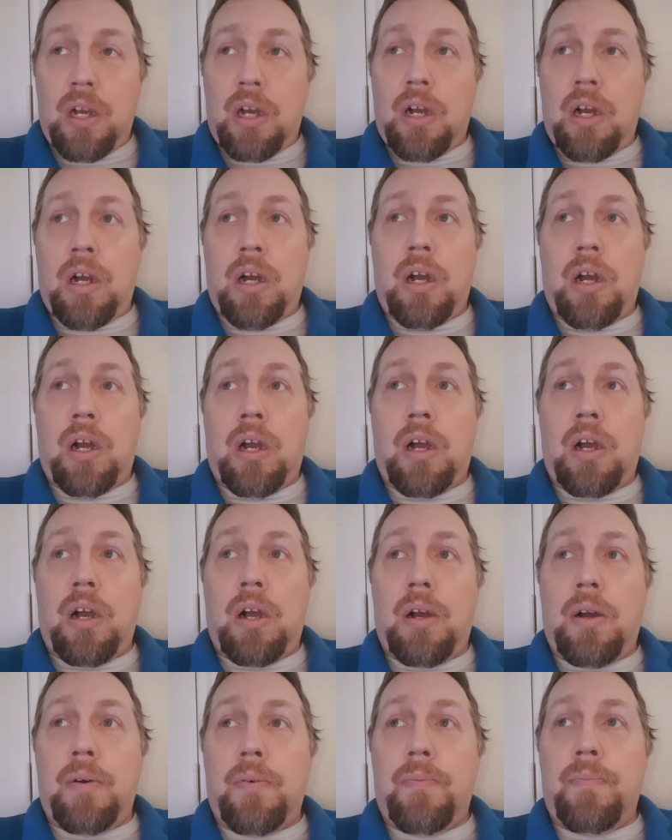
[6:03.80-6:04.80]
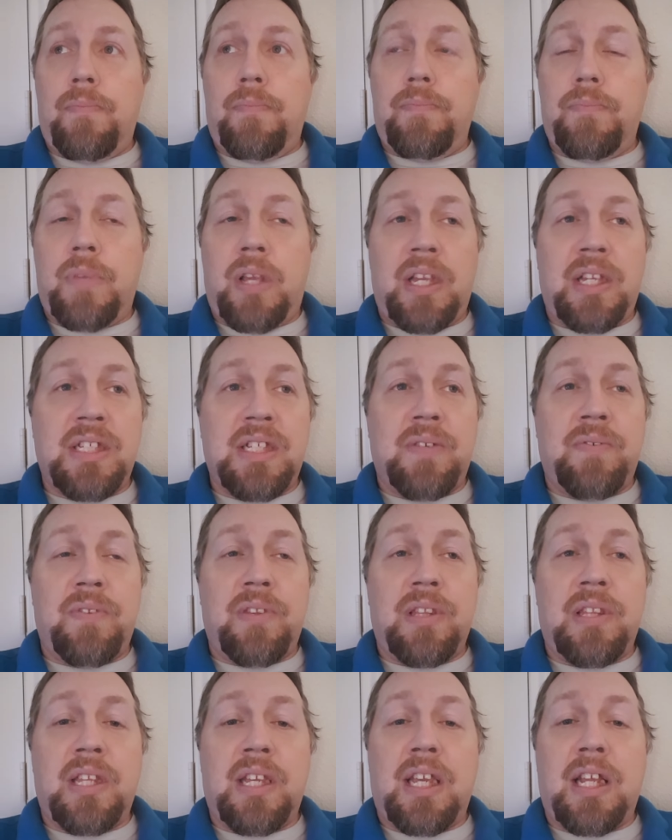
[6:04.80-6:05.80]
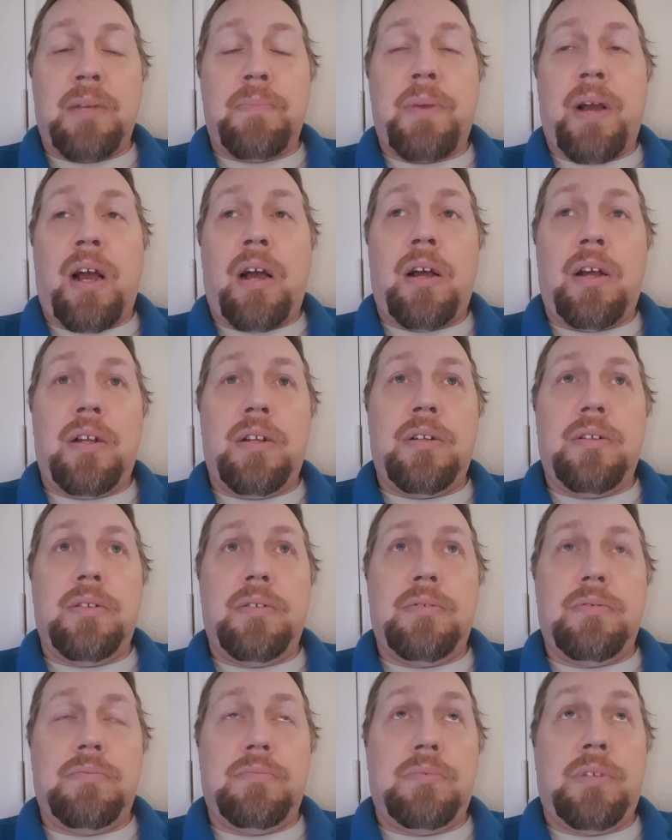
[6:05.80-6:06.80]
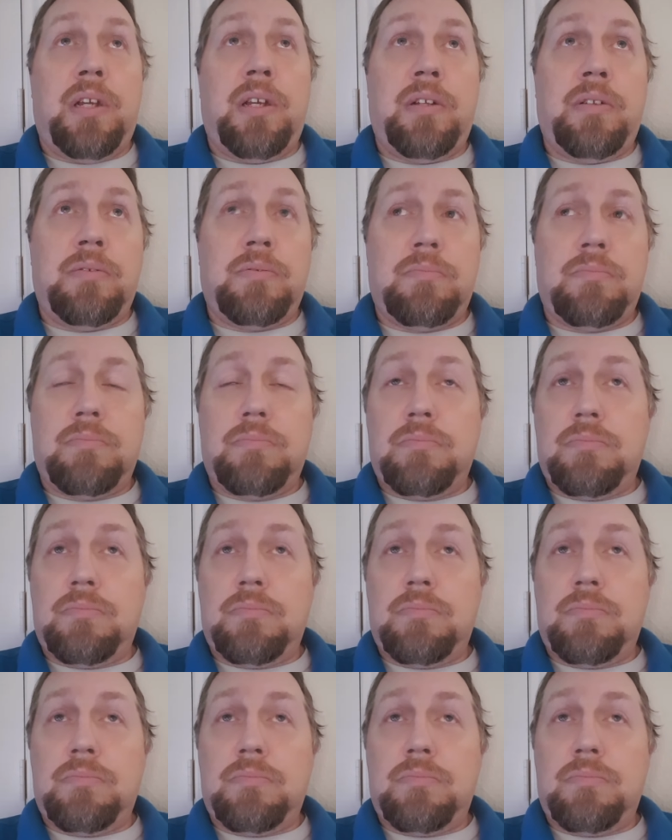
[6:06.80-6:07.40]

Uh, he's even thinking about, and